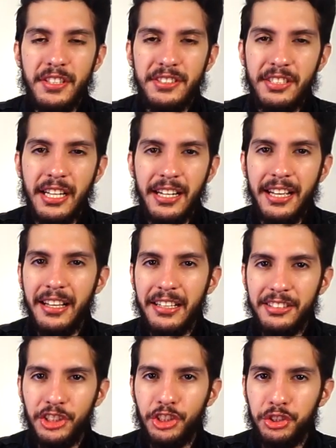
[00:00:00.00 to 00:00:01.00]
He's
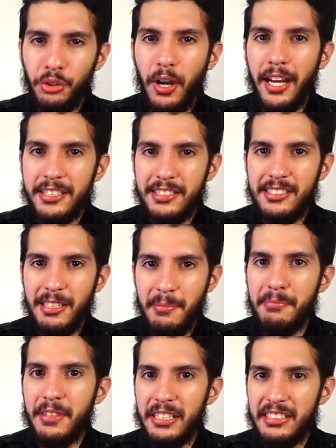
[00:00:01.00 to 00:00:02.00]
gonna try
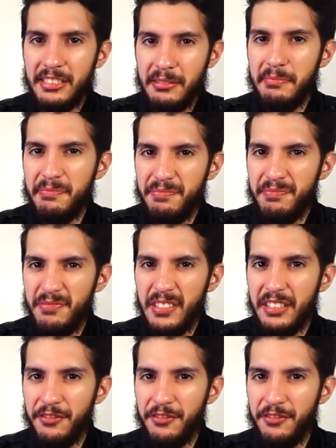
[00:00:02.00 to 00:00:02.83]
something, some